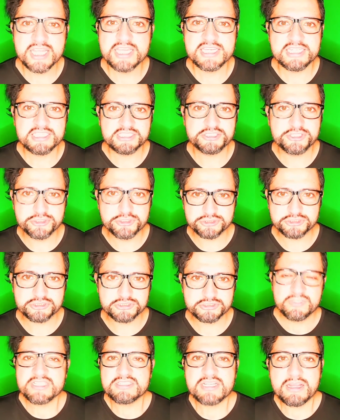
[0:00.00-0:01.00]
is used.
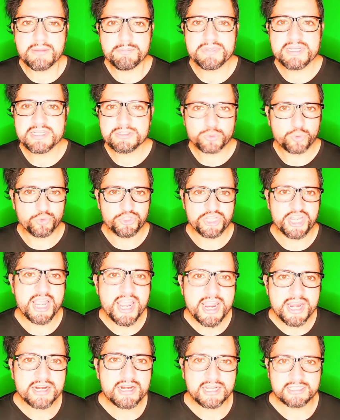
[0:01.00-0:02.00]
This can be through the
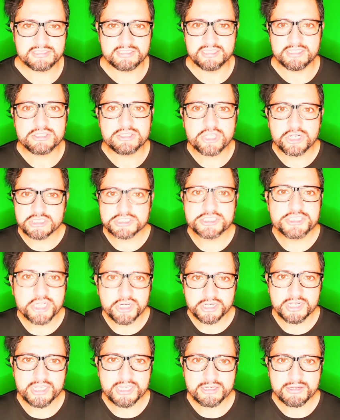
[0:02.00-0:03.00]
air as in toss
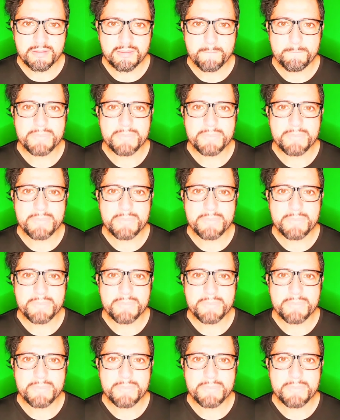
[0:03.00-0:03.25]
juggling,